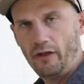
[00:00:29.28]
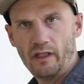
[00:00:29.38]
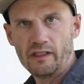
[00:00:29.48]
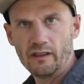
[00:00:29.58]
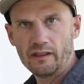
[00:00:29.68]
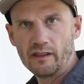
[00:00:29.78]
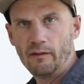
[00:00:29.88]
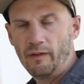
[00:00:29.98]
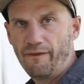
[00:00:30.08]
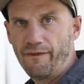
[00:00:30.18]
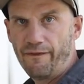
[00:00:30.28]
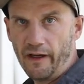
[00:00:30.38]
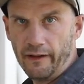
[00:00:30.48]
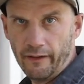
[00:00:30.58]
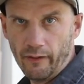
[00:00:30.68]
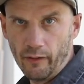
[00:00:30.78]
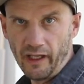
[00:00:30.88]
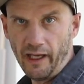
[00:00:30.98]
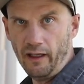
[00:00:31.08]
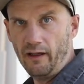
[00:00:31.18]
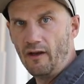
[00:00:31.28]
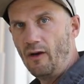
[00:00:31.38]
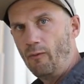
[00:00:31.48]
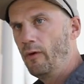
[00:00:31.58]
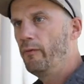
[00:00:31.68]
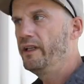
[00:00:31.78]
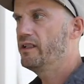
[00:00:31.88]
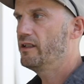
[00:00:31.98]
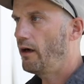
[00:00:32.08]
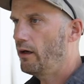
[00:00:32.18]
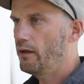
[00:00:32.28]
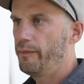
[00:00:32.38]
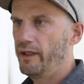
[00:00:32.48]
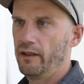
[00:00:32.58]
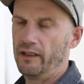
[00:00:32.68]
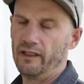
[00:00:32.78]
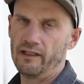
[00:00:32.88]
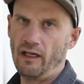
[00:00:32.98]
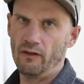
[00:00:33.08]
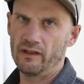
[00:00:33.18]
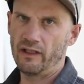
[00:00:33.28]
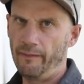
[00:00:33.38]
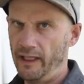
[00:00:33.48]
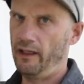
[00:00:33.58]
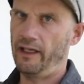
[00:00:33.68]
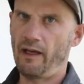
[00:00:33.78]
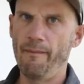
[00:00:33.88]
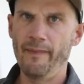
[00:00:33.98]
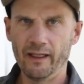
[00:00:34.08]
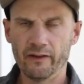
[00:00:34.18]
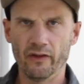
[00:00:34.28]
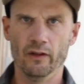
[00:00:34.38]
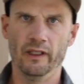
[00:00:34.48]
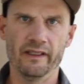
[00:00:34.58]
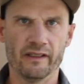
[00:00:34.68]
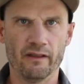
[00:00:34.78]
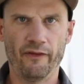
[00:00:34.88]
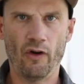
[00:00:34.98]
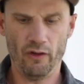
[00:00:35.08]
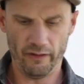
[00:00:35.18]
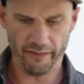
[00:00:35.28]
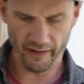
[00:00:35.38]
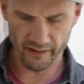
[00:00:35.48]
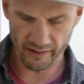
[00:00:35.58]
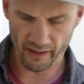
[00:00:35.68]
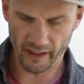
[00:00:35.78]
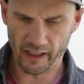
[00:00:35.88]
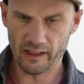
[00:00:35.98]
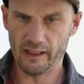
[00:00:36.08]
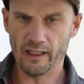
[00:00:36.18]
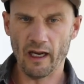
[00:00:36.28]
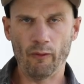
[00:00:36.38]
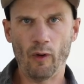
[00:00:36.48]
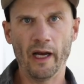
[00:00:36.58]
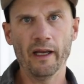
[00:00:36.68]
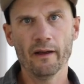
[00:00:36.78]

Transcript: do this and it's gonna be fun, okay? When we started building this house, I made like a mental list of all the things that I could D I Y.